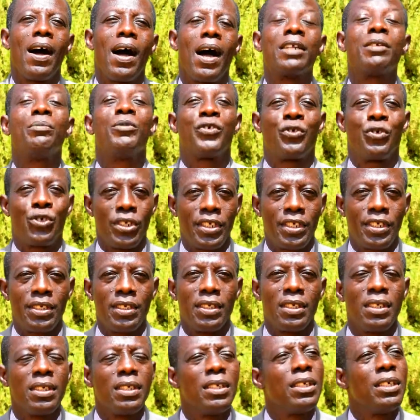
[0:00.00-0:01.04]
administration
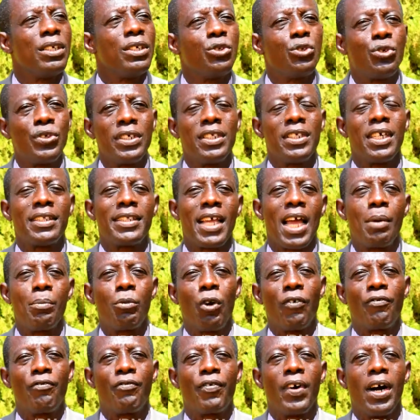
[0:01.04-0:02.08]
during the time
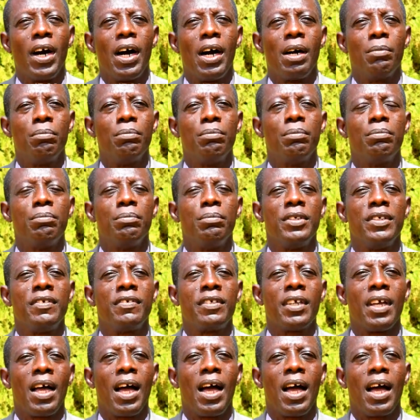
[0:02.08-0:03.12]
of
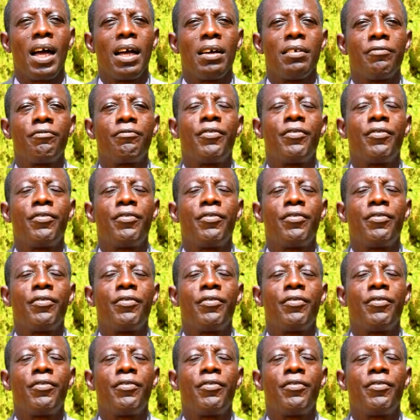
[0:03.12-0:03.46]
Mr.